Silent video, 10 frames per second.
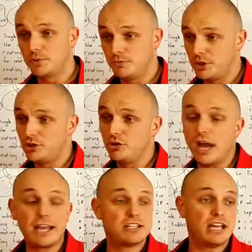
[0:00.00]
what we do
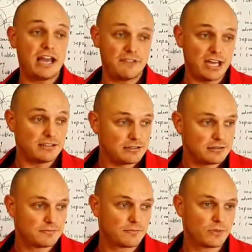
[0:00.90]
actually have that,
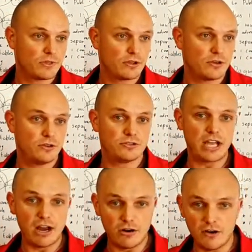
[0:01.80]
because
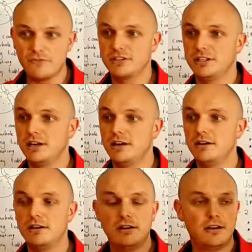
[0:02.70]
our office
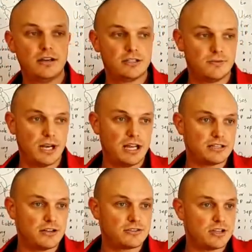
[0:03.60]
here, as well as
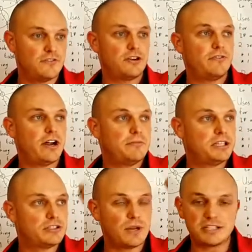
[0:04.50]
our server
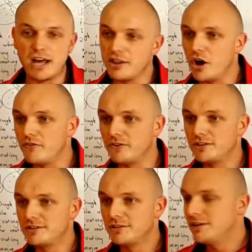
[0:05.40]
environment, as well as the other
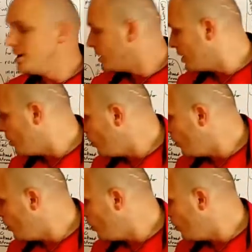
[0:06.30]
office, they